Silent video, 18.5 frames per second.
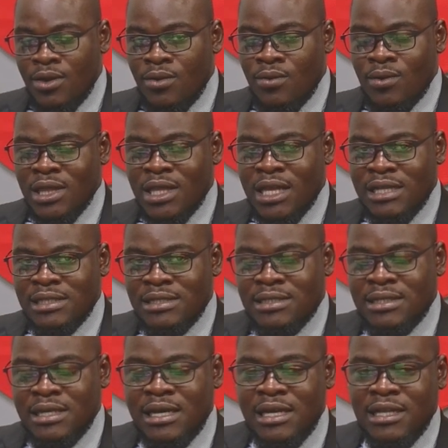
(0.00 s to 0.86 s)
Well,
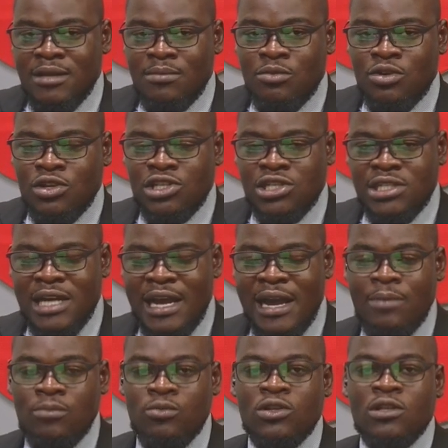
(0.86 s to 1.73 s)
that's uh, the much
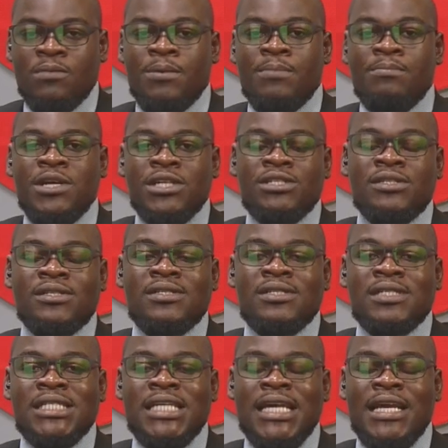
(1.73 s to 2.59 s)
time will permit us
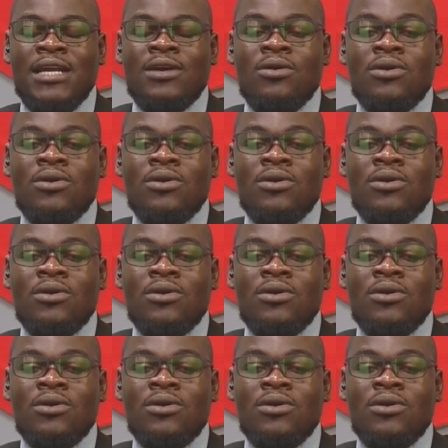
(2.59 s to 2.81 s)
to take